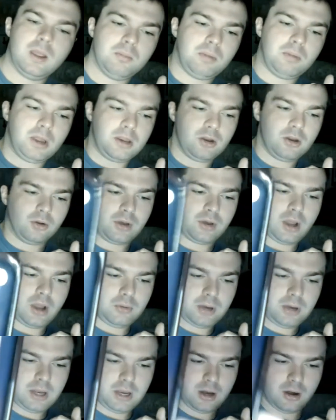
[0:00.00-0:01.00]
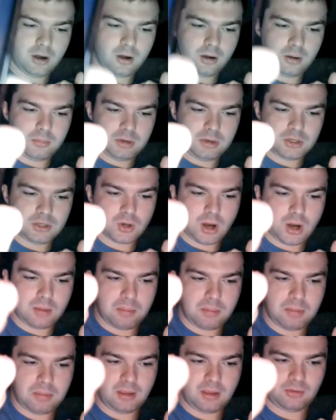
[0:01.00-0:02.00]
But you'll note here, and let me try
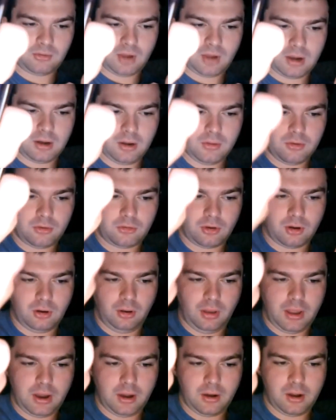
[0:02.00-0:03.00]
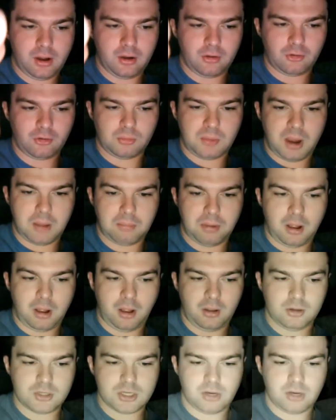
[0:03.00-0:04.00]
my best. I know there's a glare here, so my
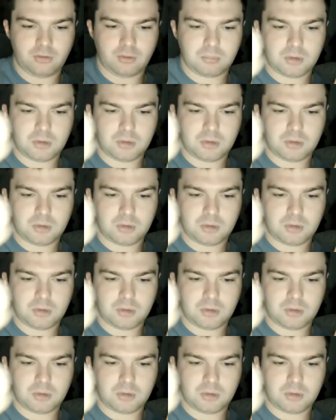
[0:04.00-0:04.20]
apologies.